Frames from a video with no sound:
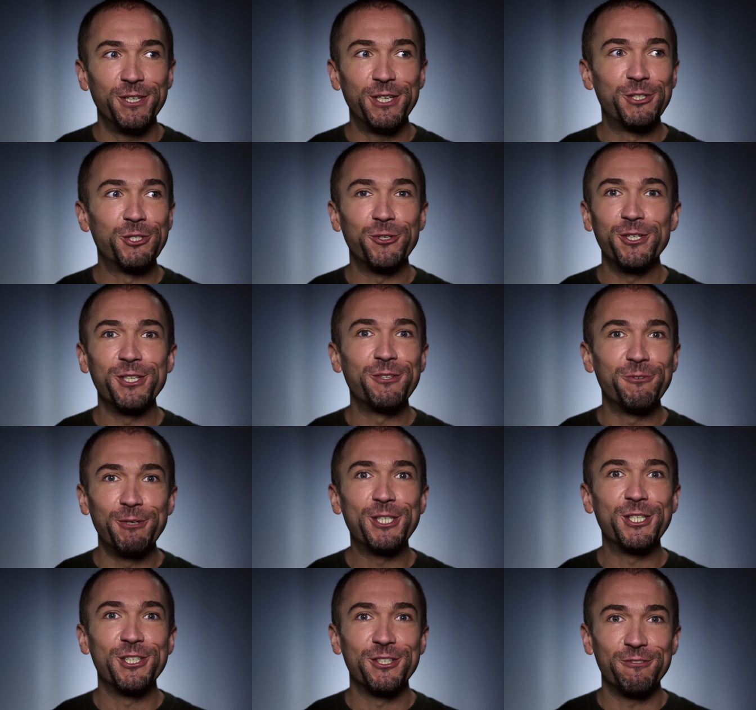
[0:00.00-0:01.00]
Enjoying the
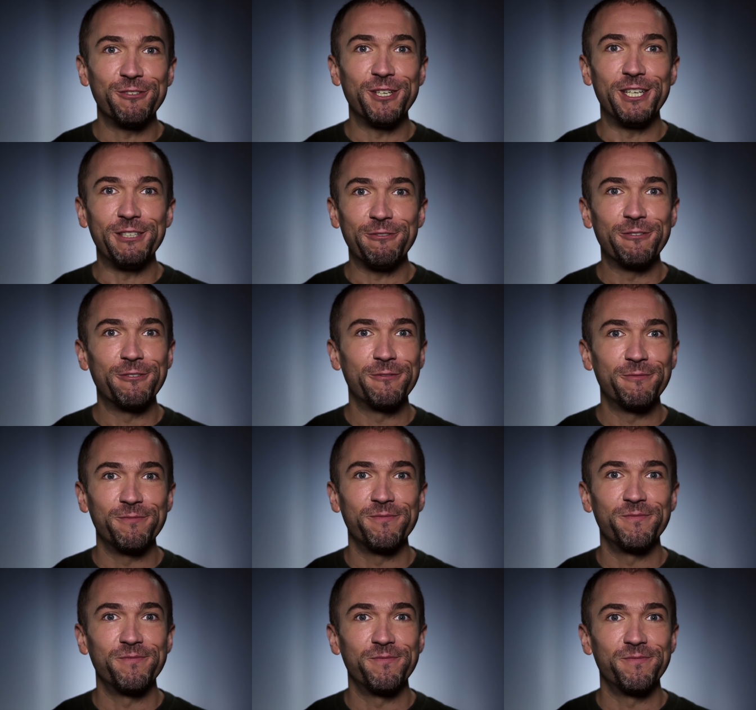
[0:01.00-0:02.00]
riches of life.
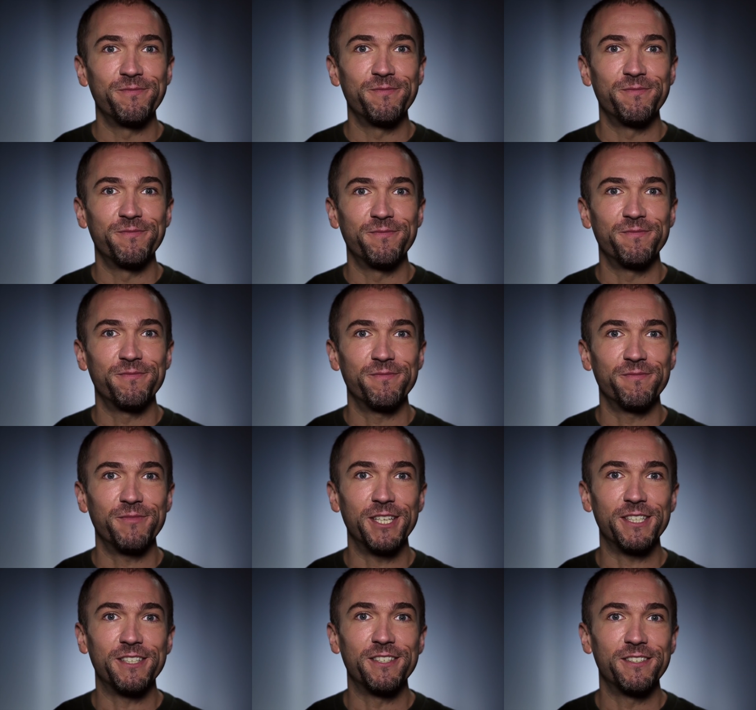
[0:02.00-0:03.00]

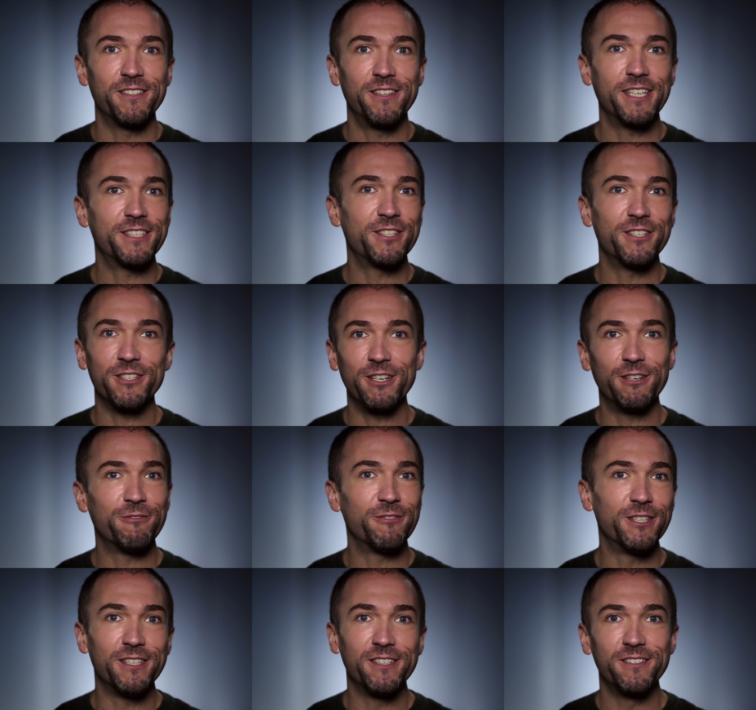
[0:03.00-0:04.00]
That's the
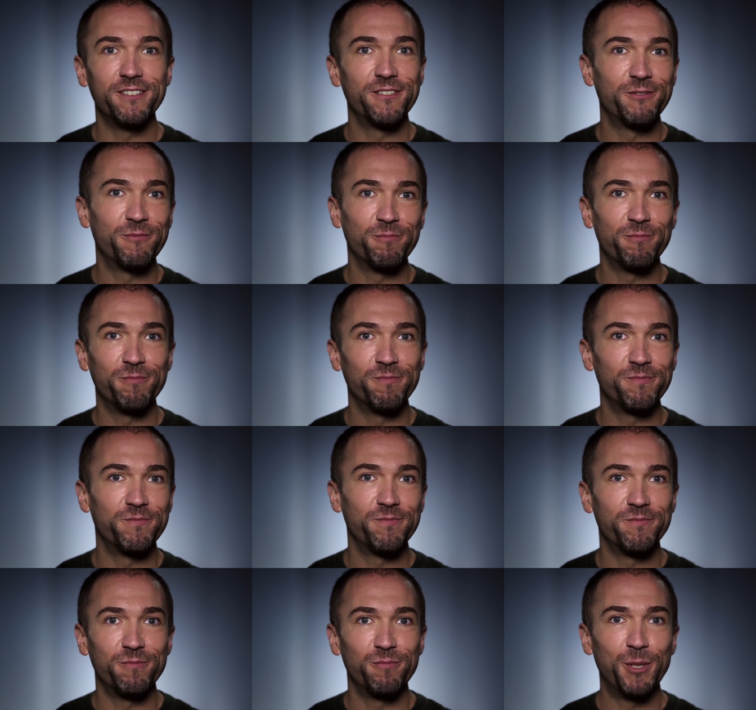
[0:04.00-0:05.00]
stuff that
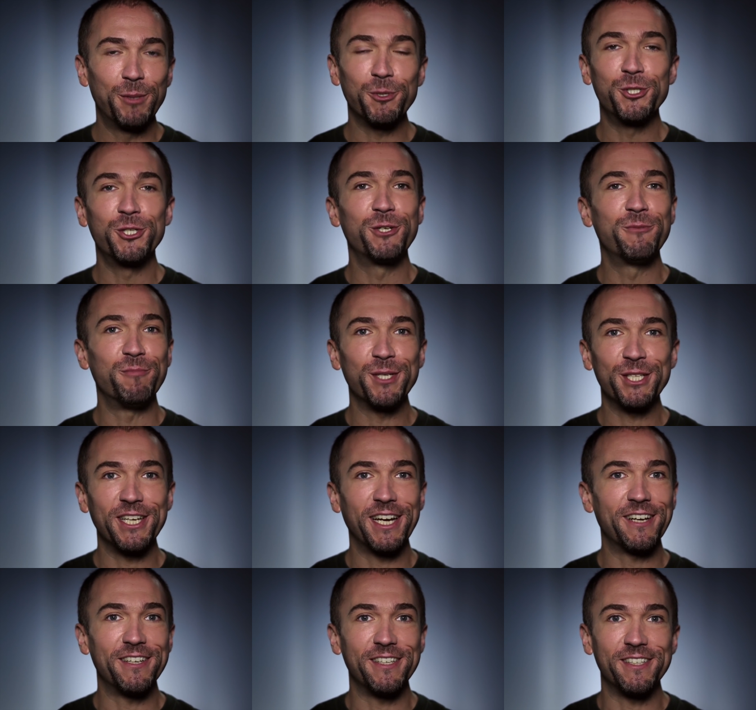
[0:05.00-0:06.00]
people shouldn't
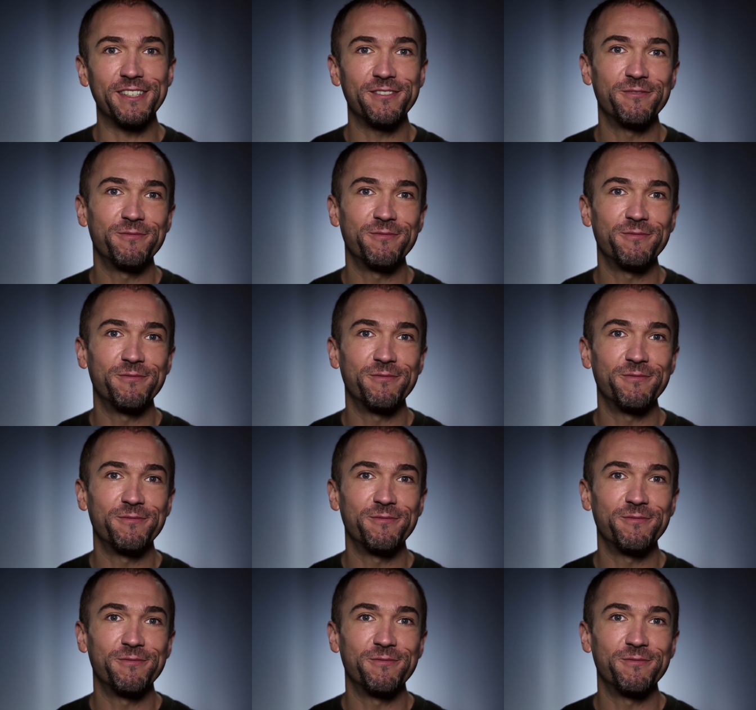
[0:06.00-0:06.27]
miss out on.